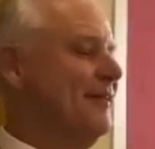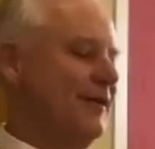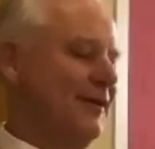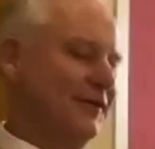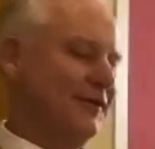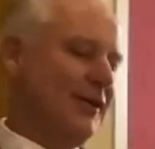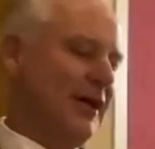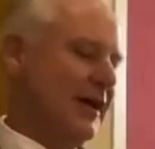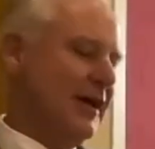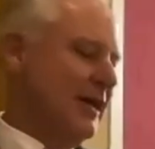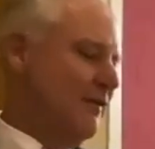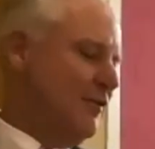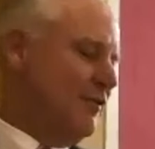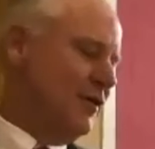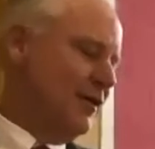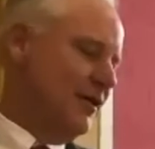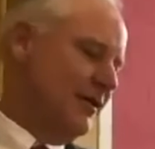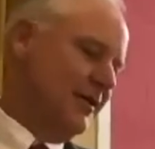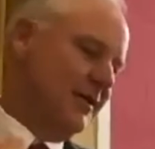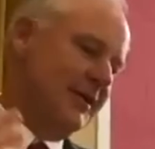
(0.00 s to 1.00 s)
So I give
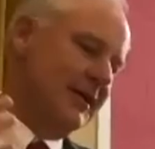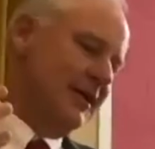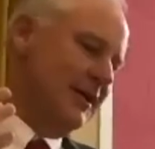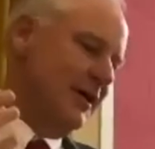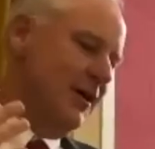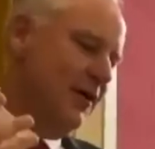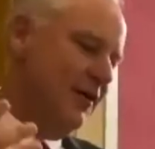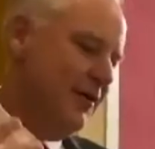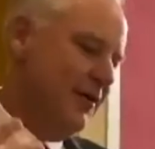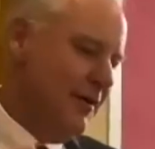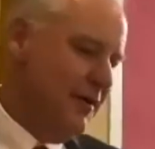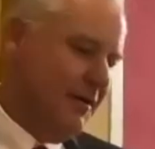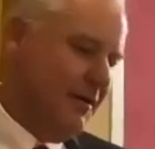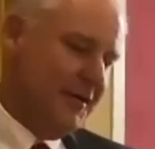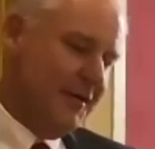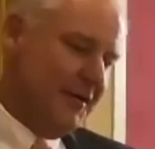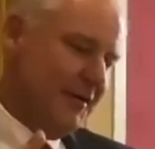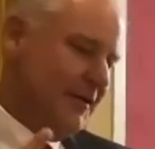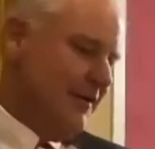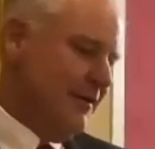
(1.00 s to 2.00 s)
you,
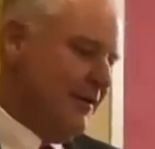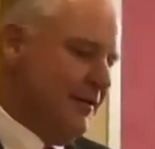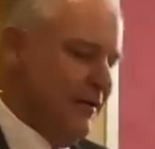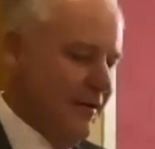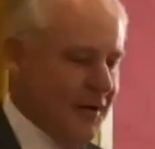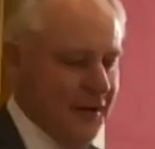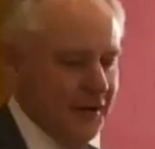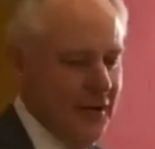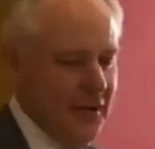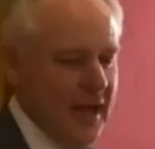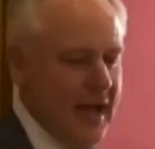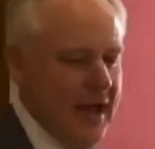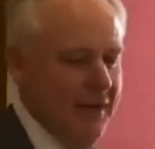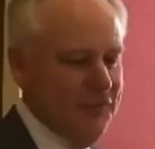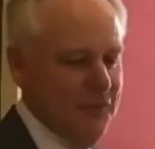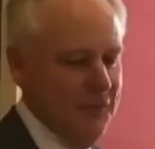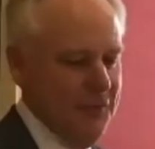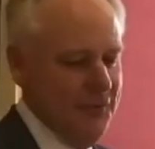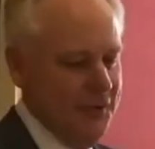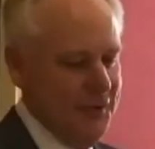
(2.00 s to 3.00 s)
a line
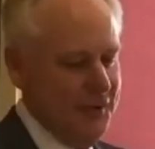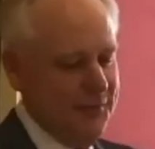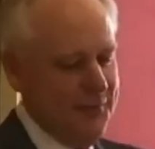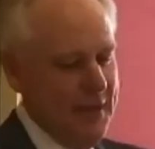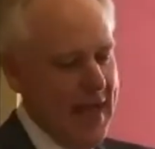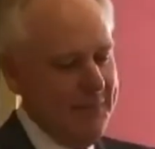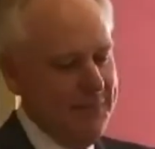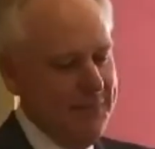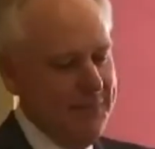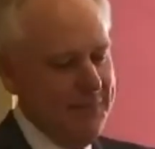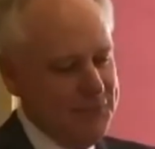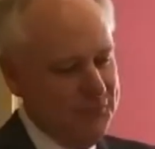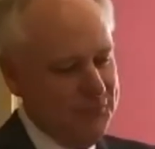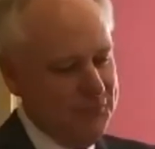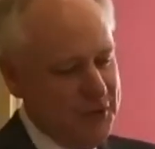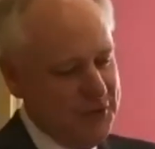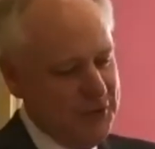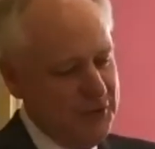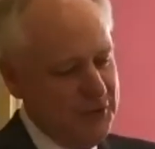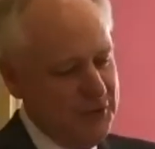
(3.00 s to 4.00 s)
from the
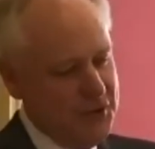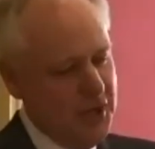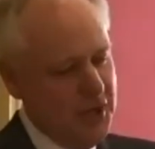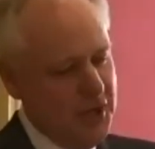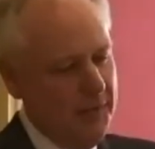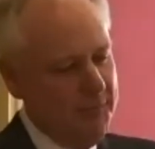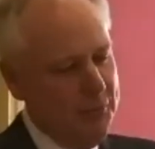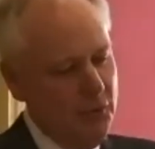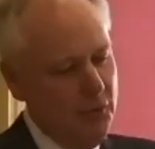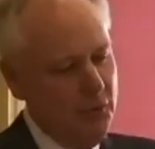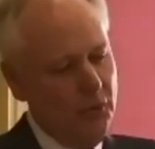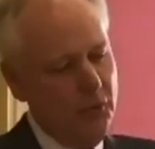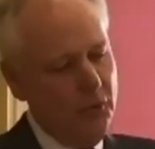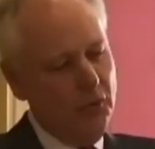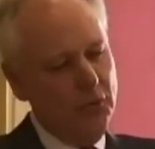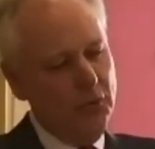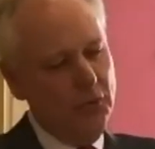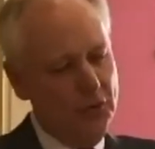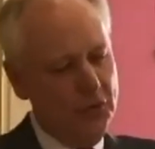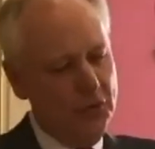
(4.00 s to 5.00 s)
Baptist preacher Chuck
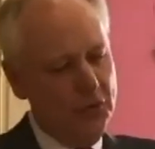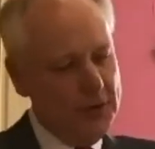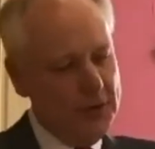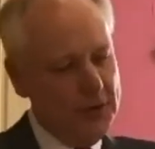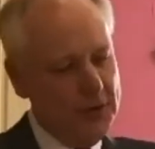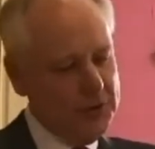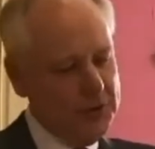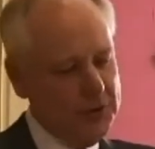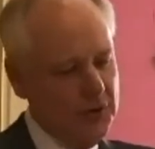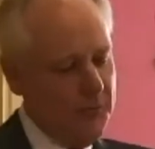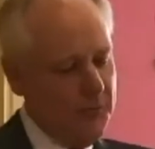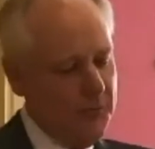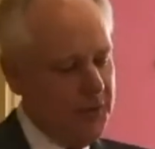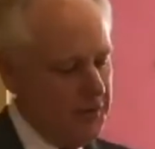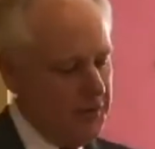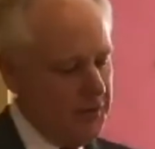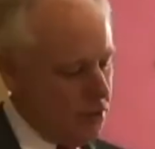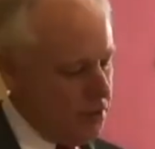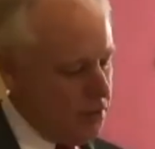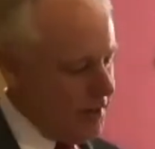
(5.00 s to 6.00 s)
Poole, who in a sermon
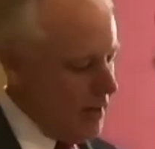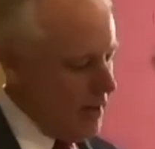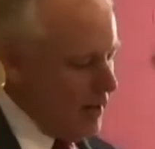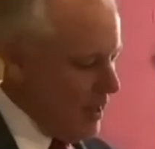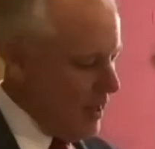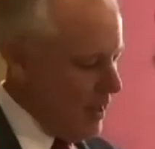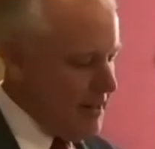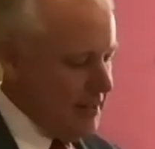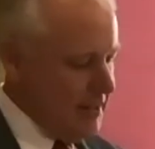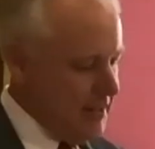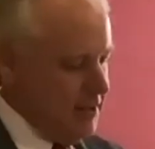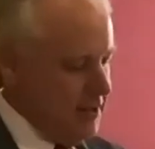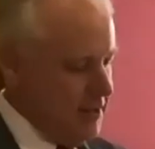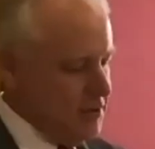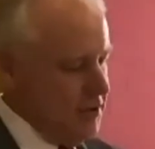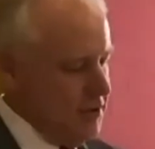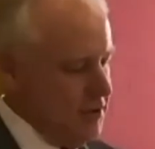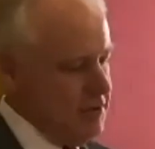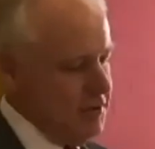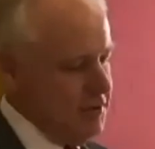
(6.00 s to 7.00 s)
in North Carolina
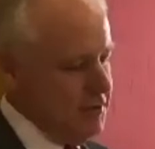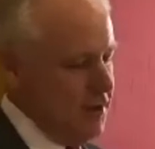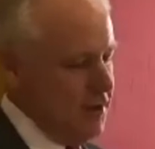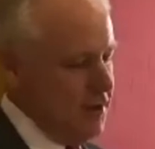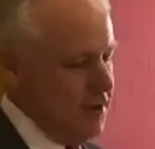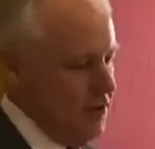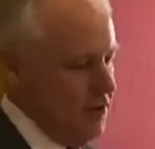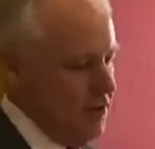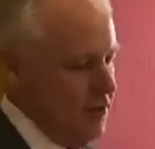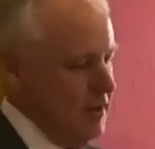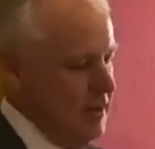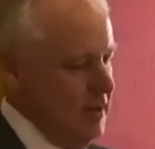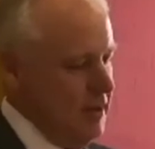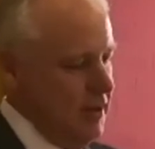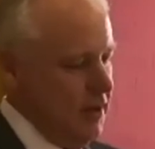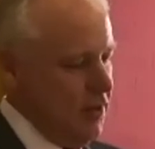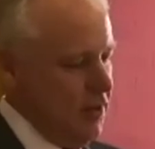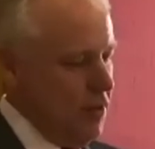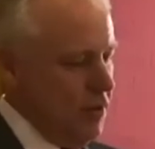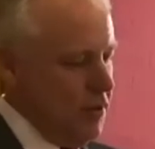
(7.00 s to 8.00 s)
years and years ago
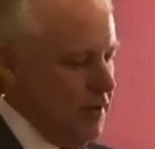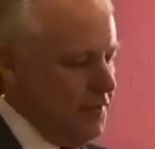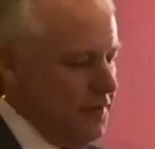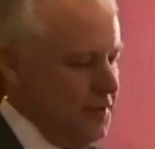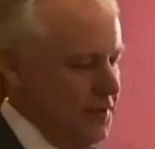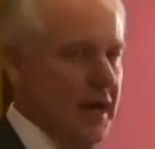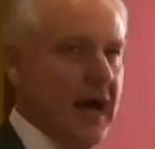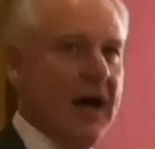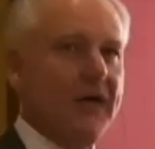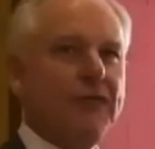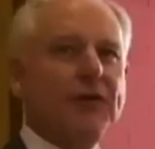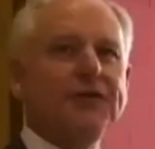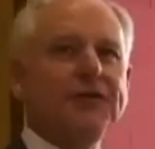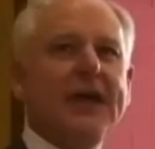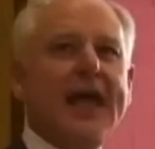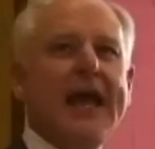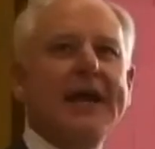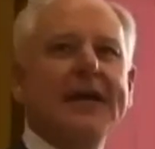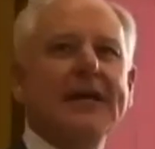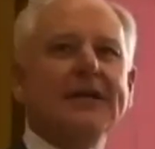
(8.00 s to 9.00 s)
quoted the
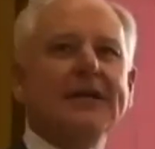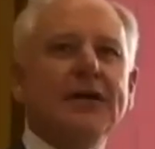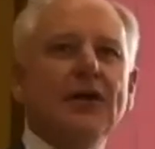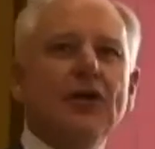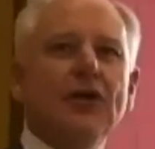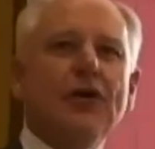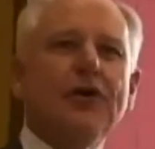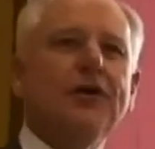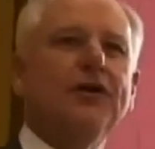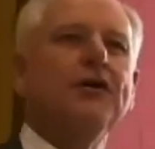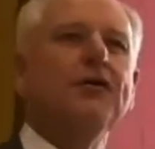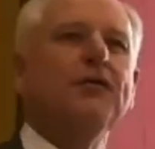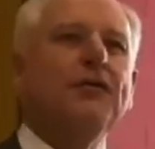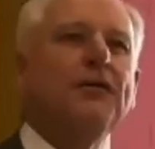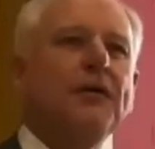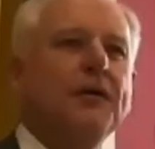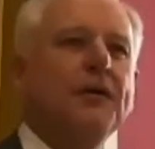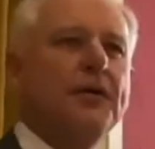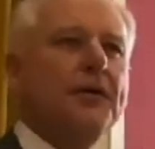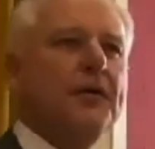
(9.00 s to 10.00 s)
novelist Annie Dillard in
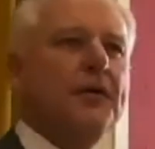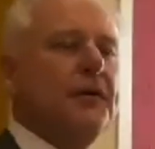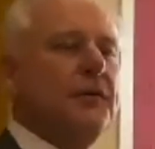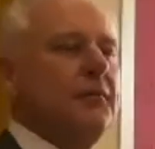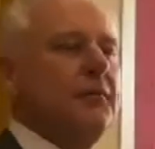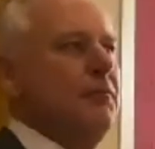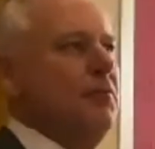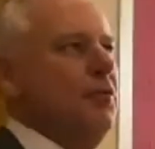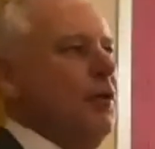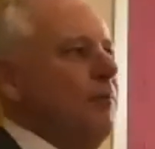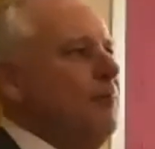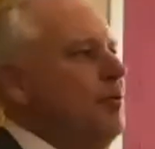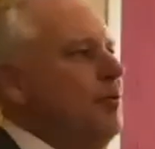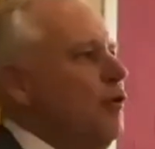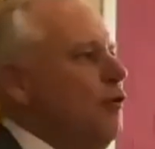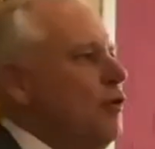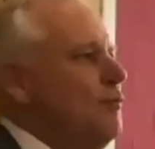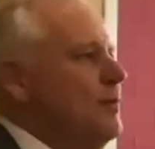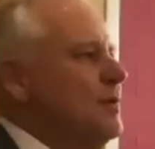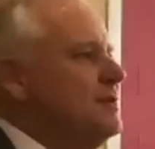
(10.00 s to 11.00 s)
her book
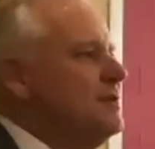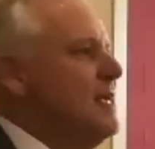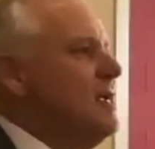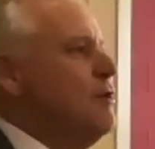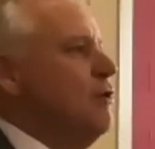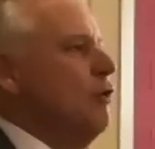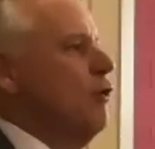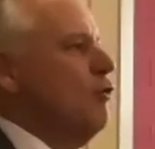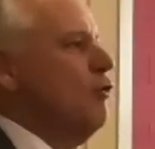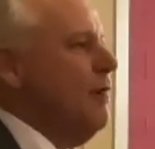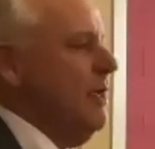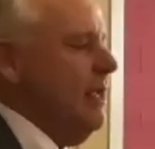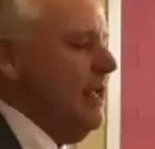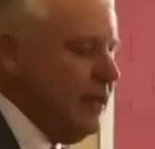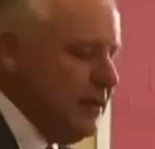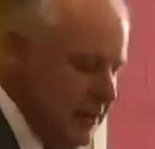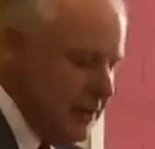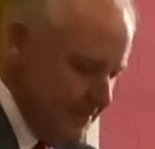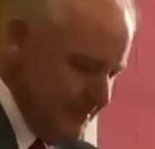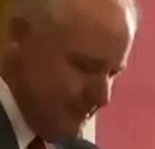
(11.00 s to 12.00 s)
Pilgrim at Tinker
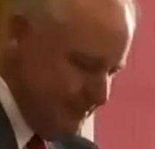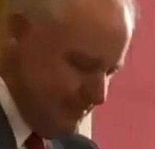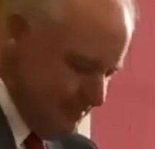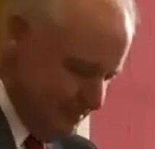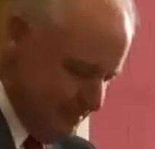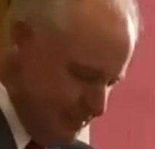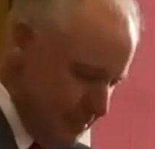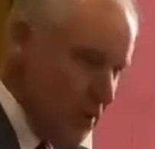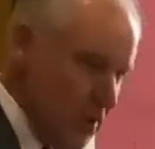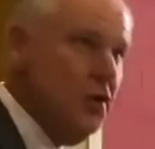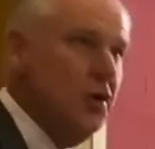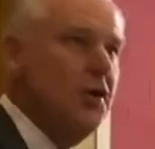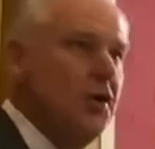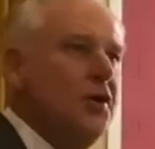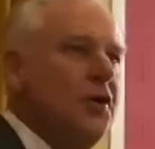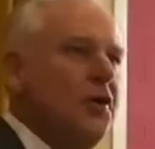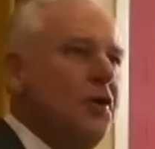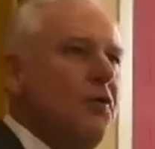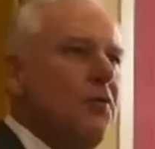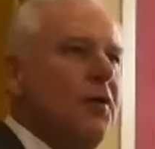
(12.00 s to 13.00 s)
Creek,
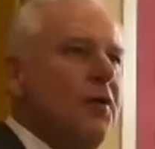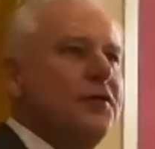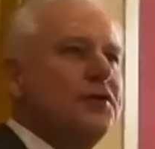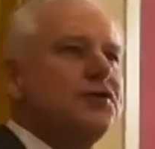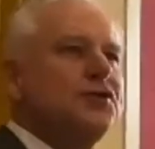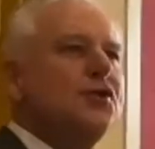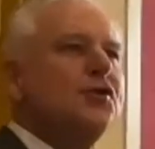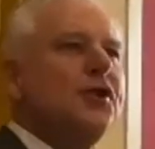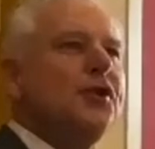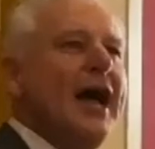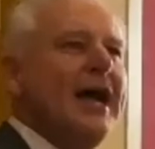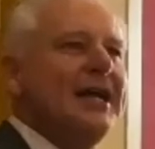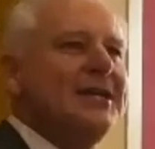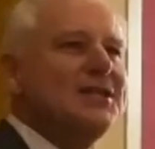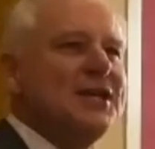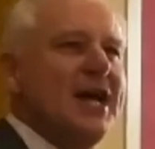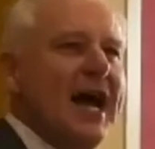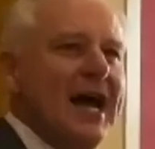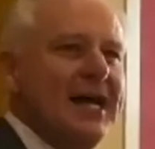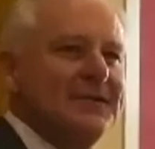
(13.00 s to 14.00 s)
where the true light
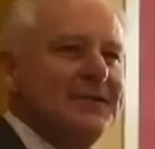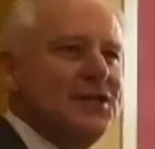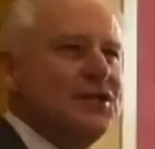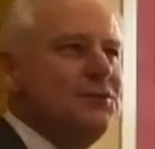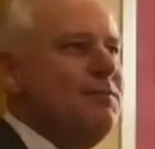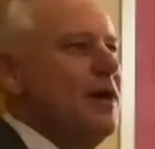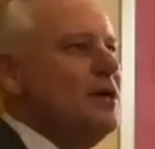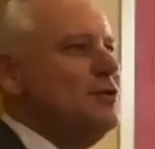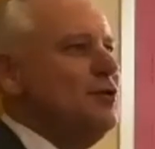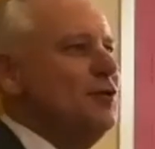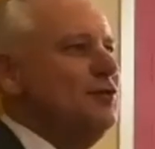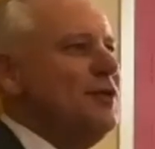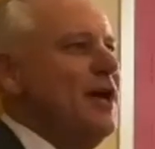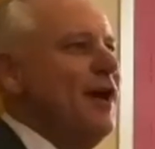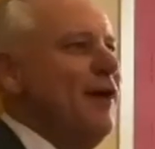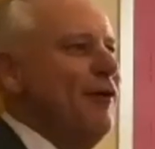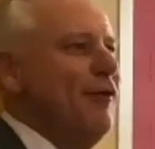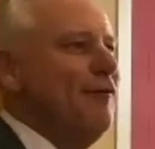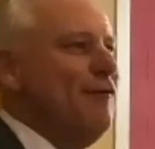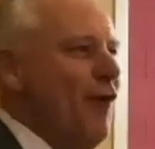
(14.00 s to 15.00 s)
shines, a special
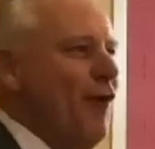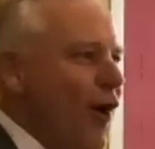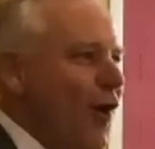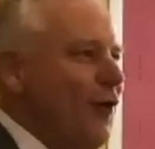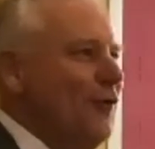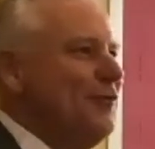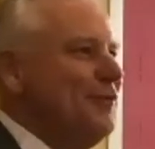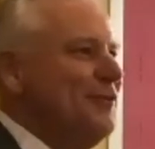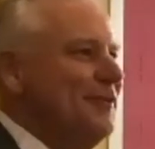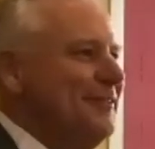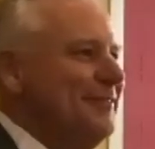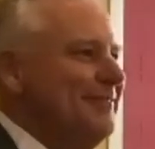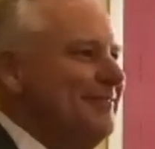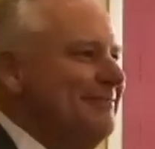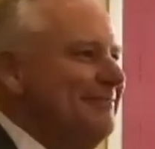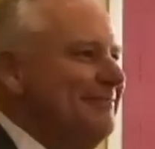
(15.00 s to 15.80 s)
terror falls.